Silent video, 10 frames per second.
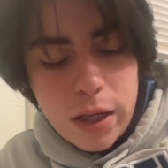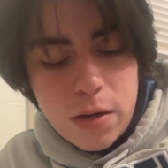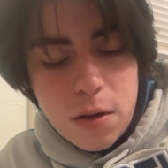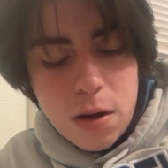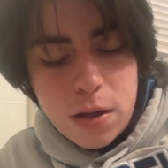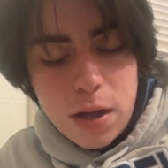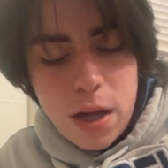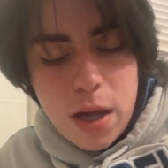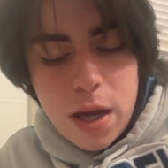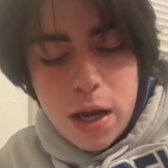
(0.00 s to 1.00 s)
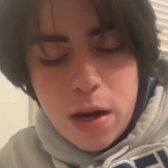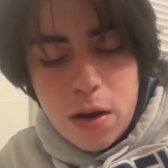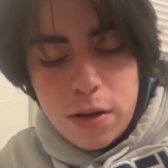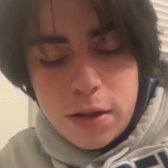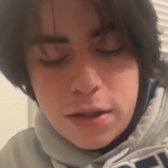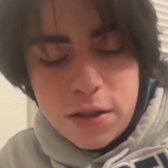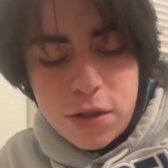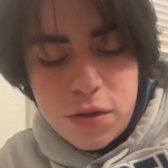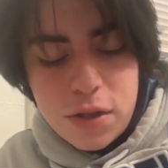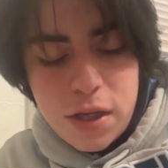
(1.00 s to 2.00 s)
on, and all this is
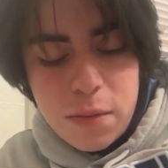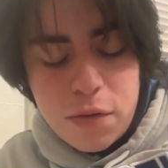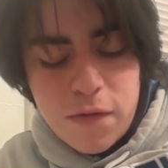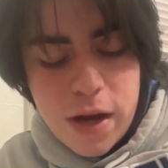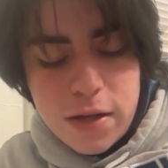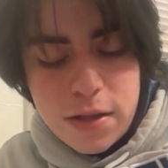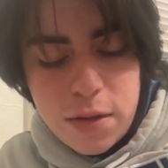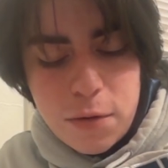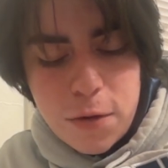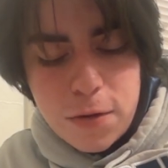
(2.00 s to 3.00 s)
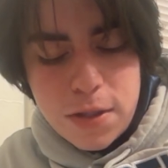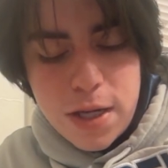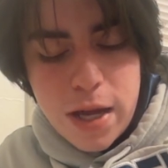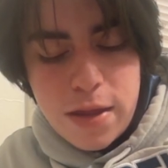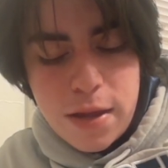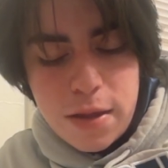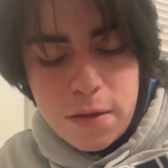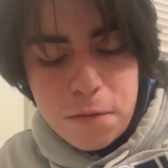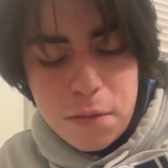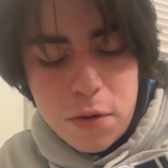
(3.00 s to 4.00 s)
usually improvised. They rehearse death and
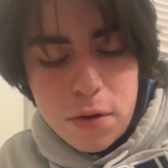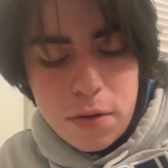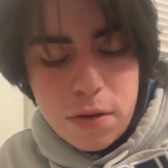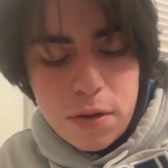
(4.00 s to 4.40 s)
then rebirth.